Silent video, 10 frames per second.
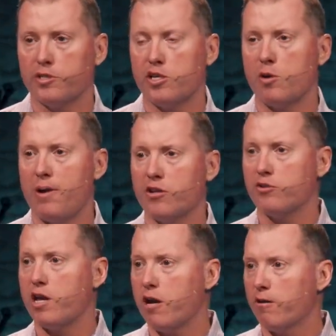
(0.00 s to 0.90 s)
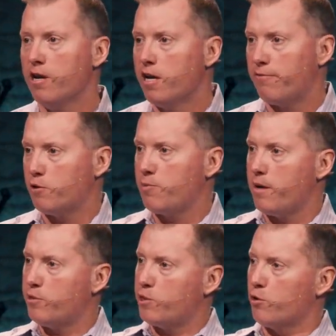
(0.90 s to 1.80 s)
I'm the senior pastor here at First
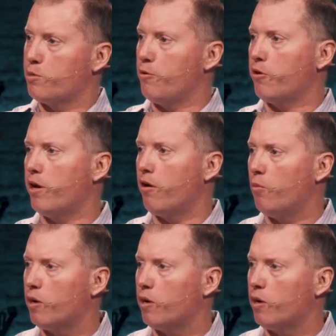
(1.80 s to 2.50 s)
Baptist Church, Broken Arrow.